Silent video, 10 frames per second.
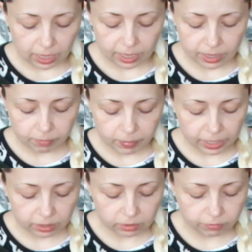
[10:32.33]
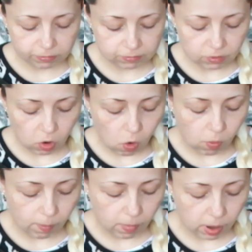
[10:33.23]
And I made
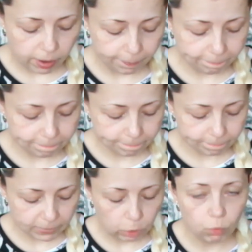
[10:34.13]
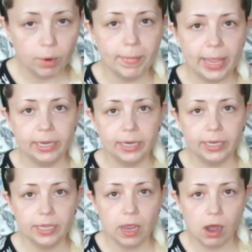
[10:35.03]
from
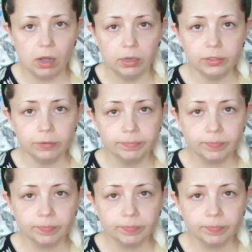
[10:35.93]
remaining yarn,